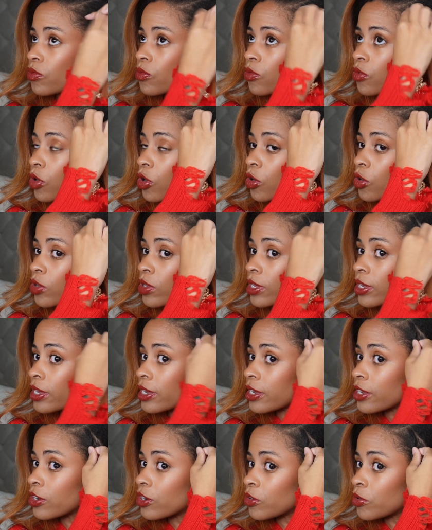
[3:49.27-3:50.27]
roll it
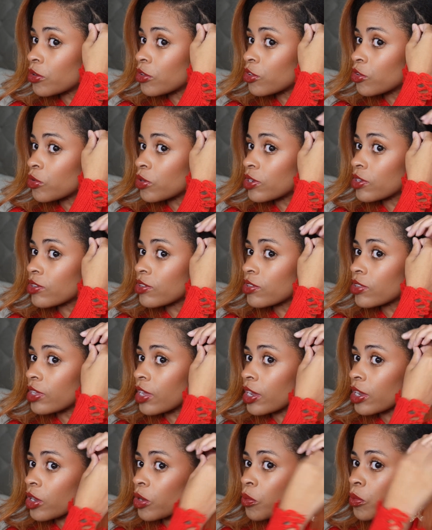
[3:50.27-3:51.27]
and do a twist,
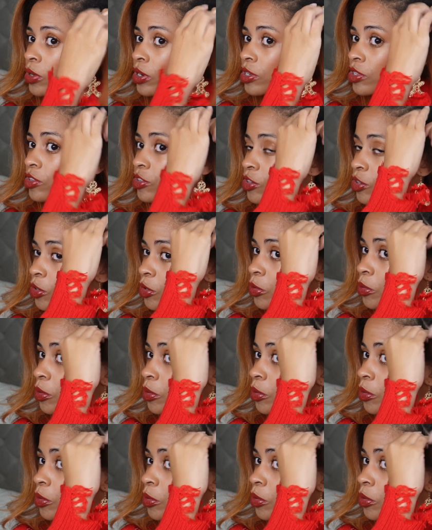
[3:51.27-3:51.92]
that can work too.